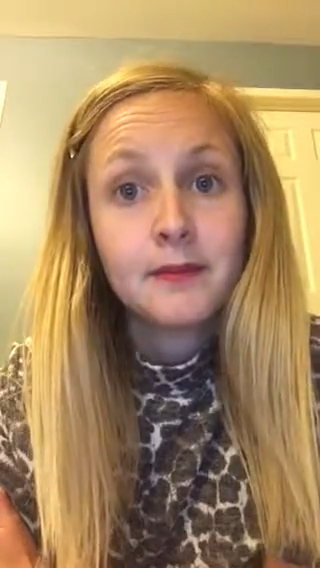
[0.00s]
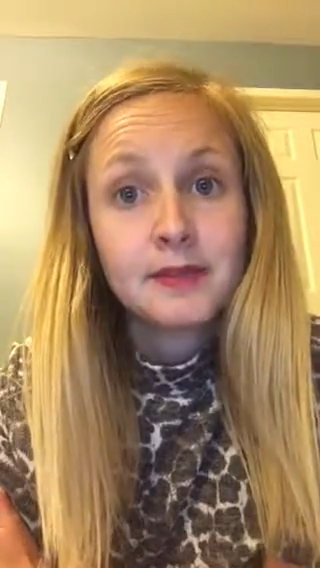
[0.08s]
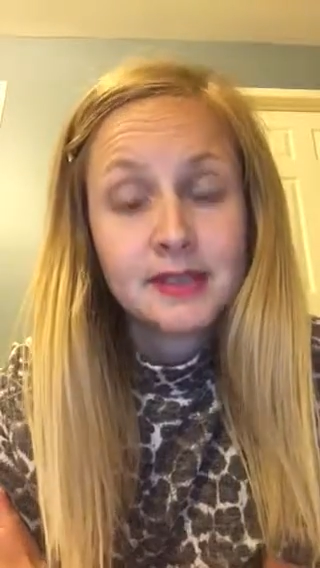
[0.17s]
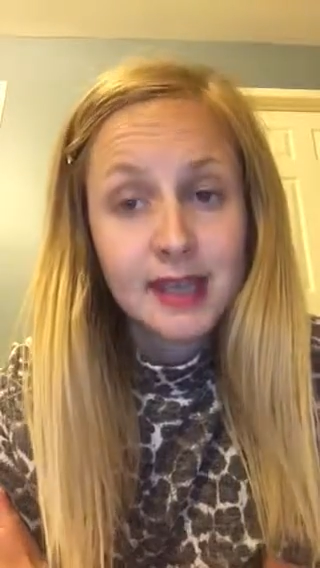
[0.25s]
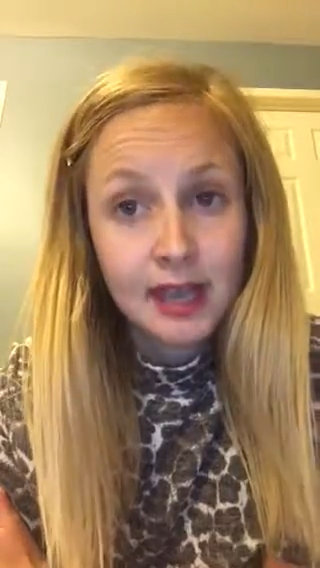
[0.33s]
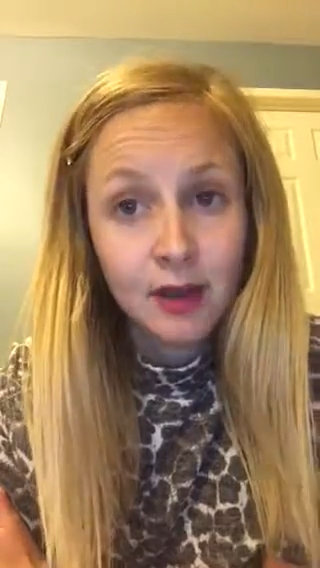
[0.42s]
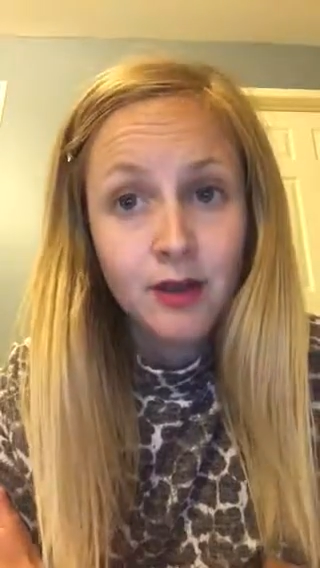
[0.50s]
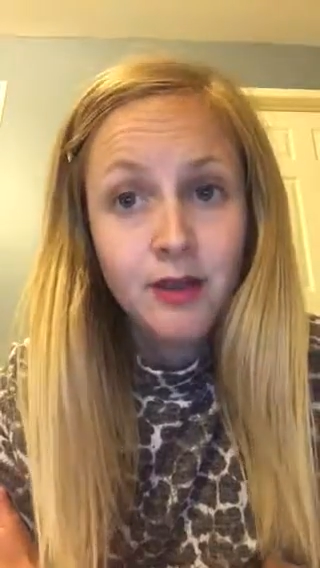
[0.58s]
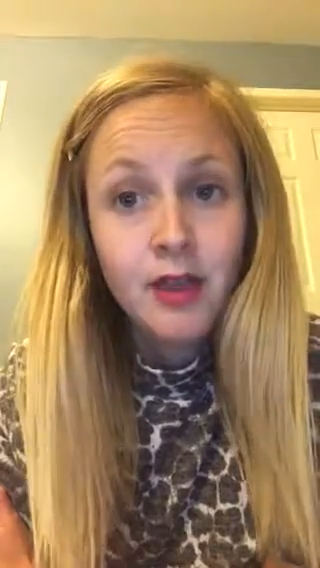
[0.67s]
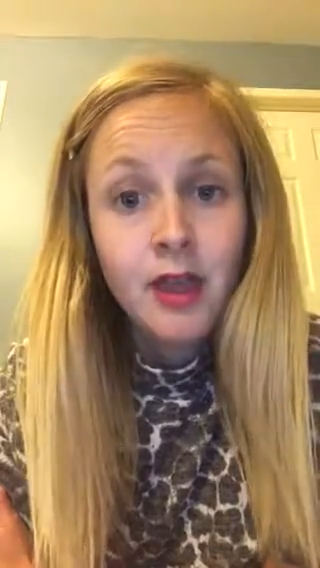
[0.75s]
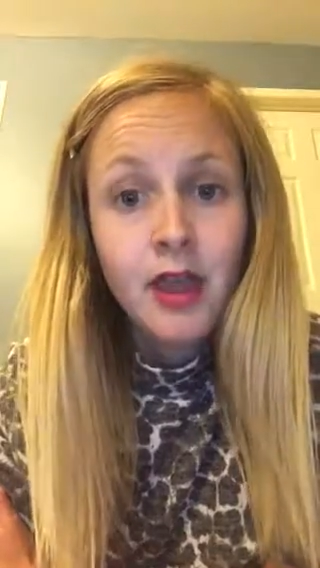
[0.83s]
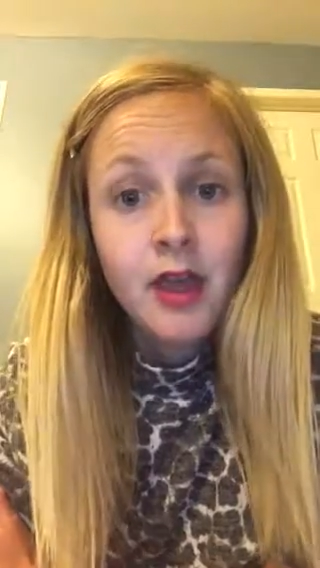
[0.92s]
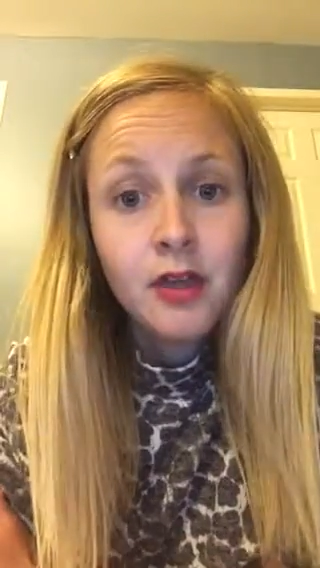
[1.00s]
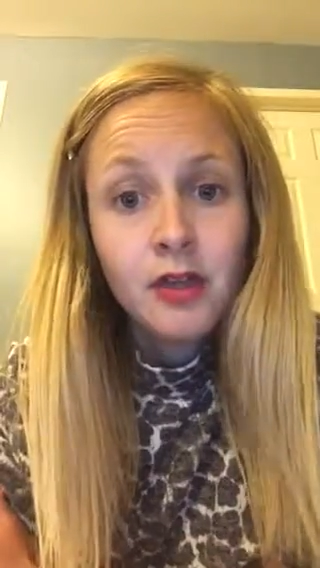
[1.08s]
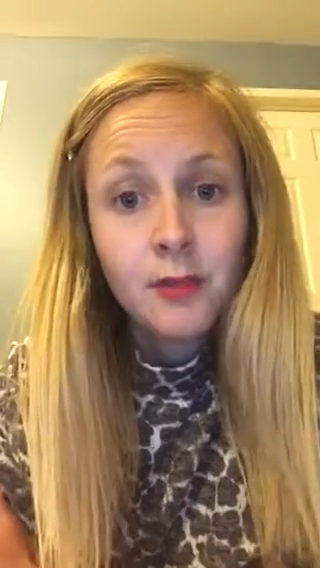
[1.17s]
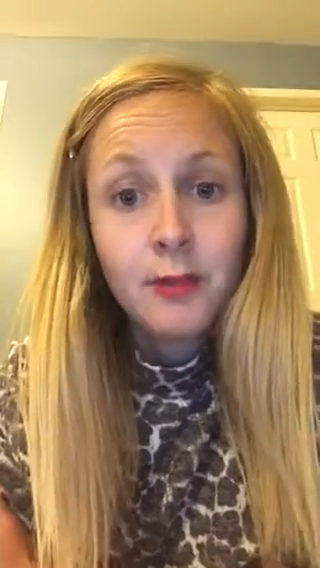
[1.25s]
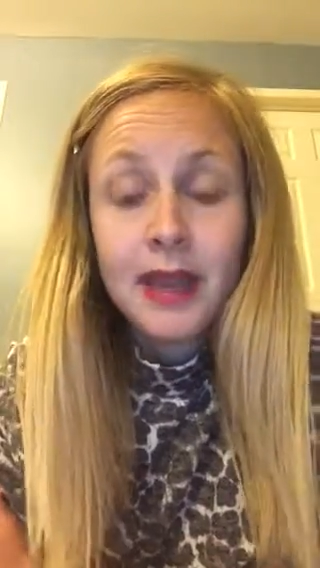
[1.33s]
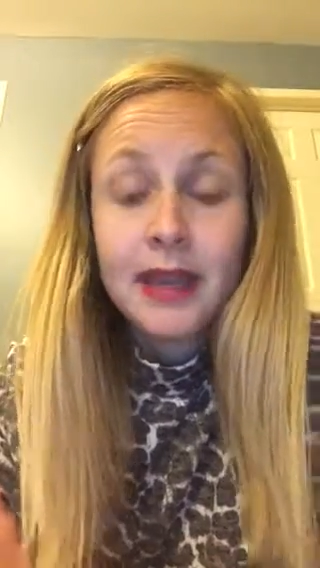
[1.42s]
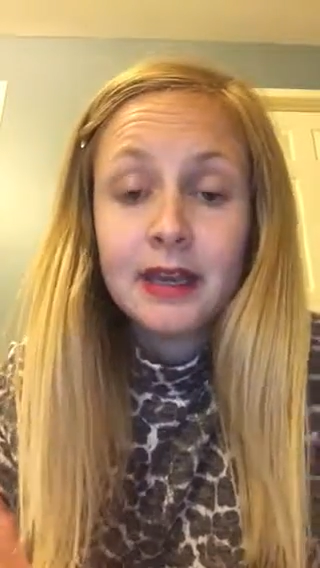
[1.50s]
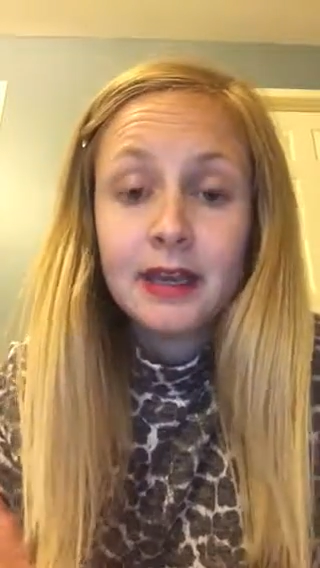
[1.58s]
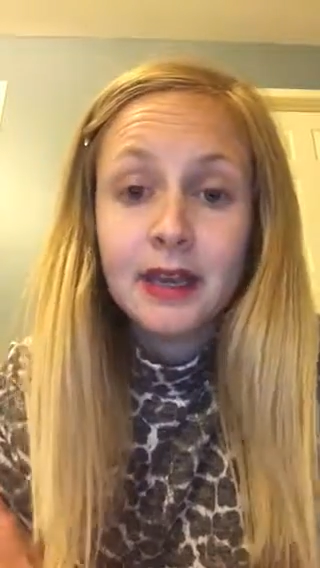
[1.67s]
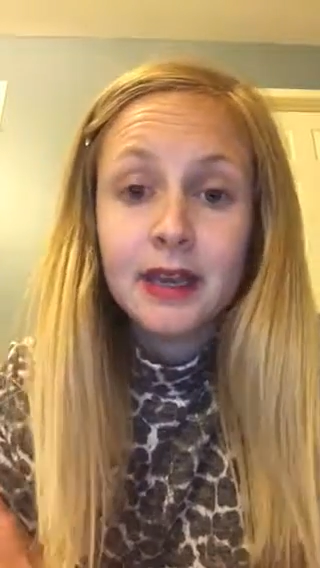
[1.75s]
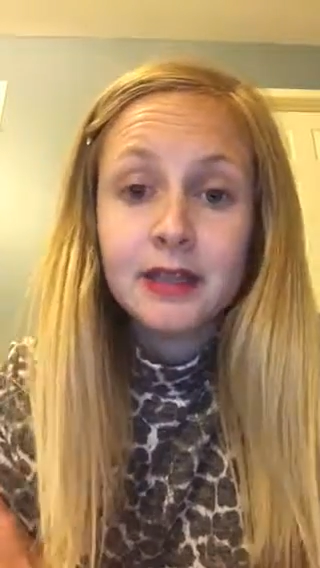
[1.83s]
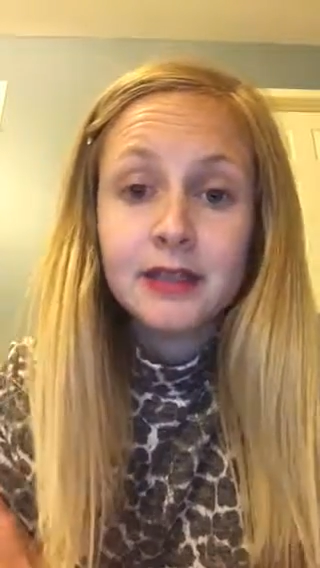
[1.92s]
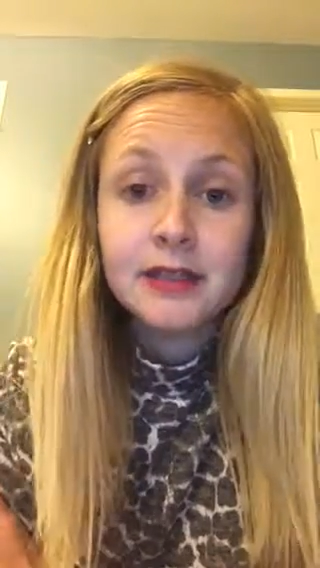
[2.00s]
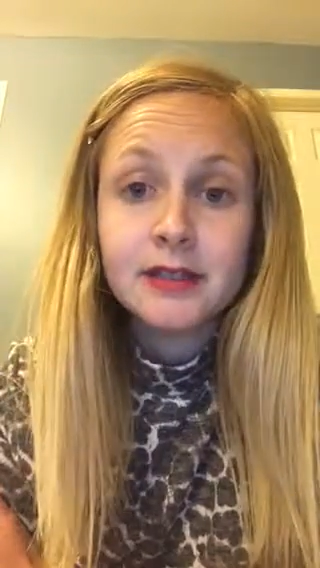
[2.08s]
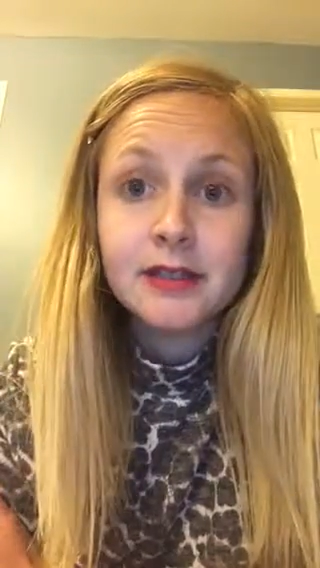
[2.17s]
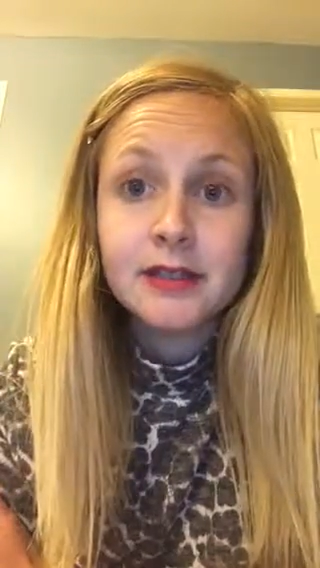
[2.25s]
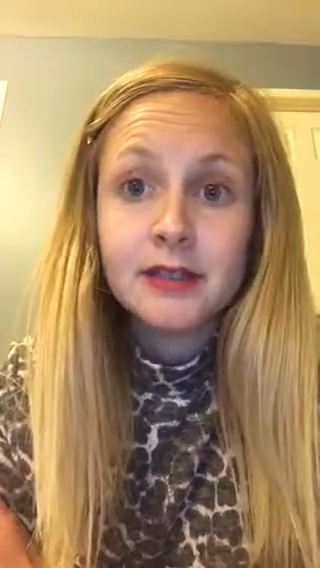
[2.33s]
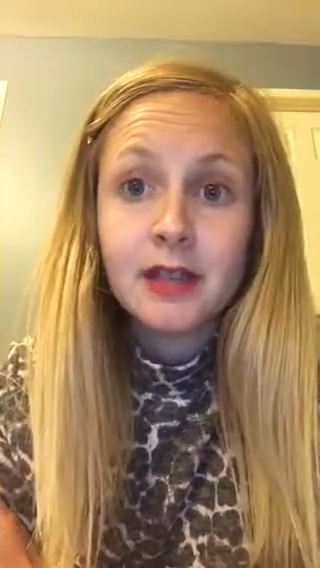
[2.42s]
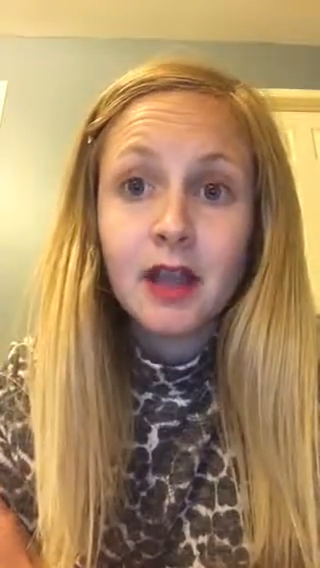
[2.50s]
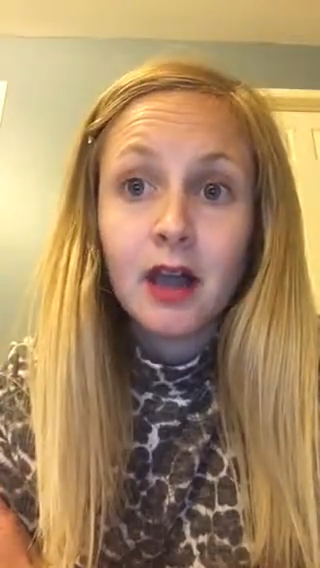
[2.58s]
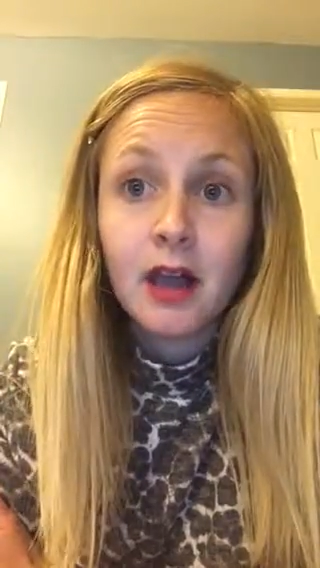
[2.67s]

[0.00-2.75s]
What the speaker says: scale, the pain is